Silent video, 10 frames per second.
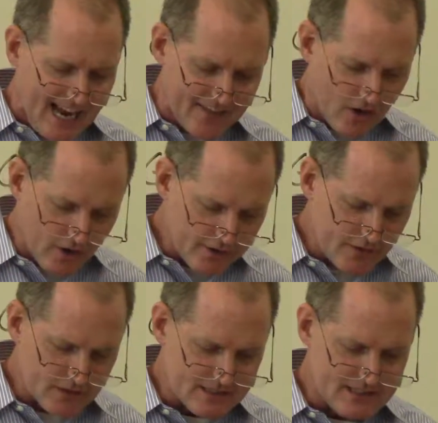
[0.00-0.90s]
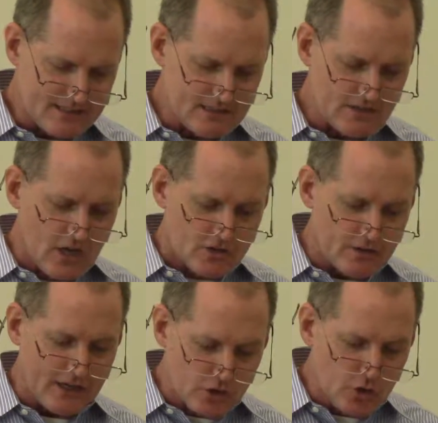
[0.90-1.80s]
and the heart of your descendants, so
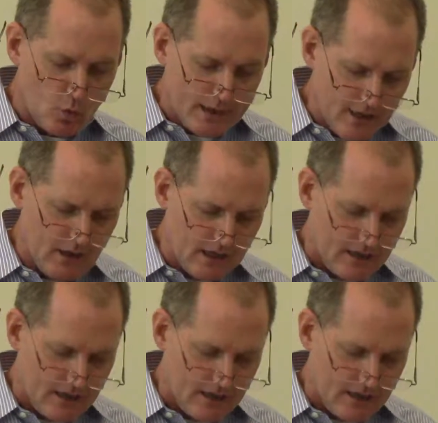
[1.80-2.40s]
that you will